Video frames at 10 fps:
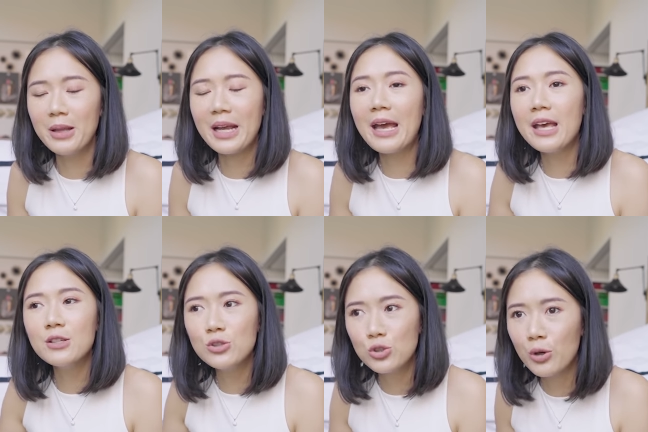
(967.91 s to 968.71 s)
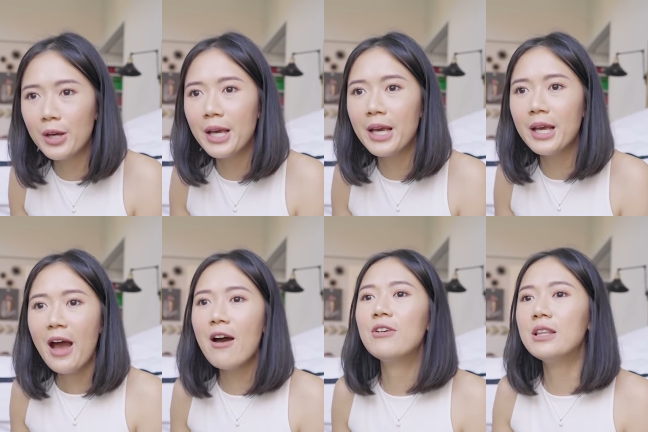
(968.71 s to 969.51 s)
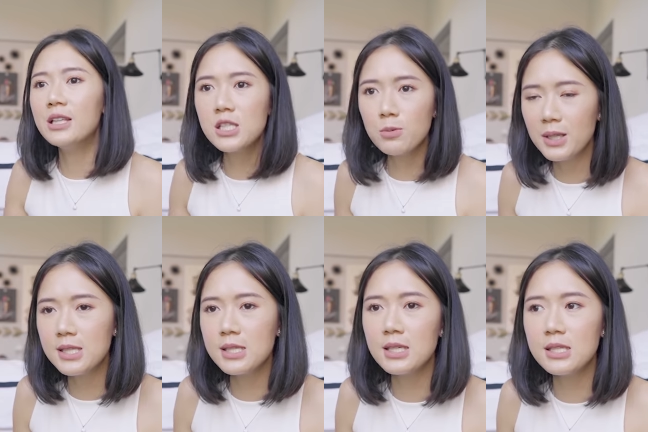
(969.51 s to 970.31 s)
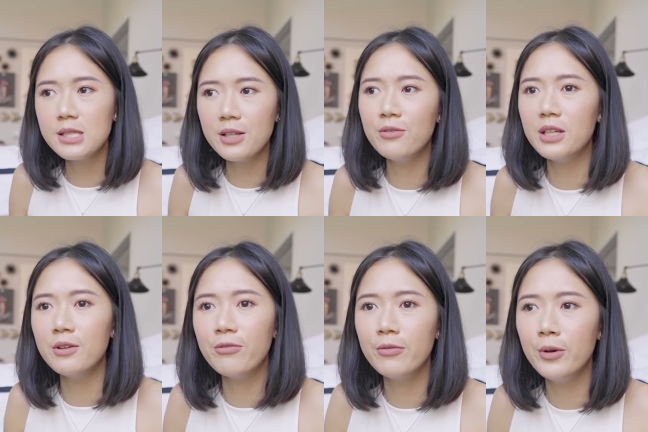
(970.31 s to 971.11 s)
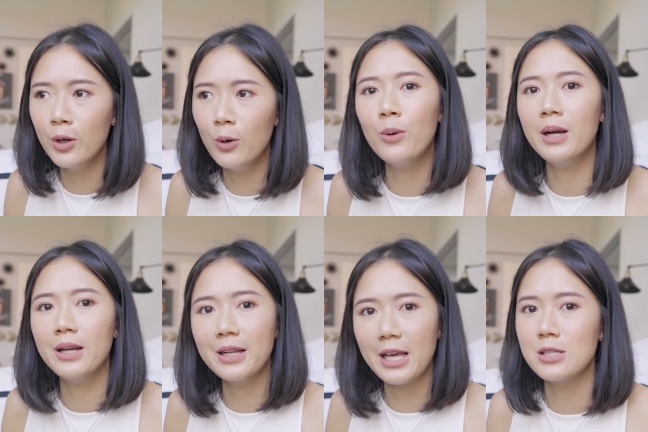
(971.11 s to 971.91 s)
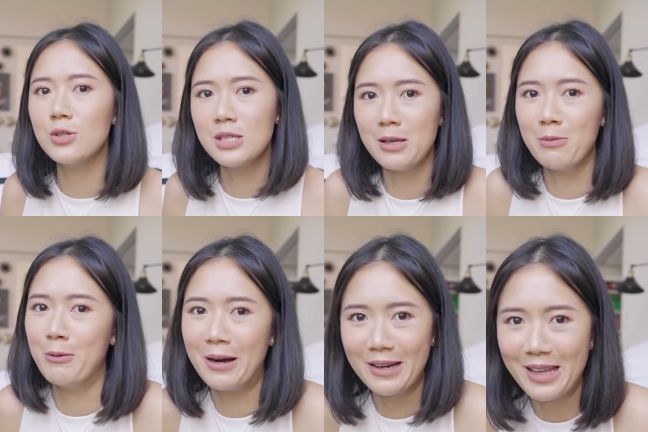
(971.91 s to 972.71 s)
Like I enjoy having these pieces even if no one gets to see me wear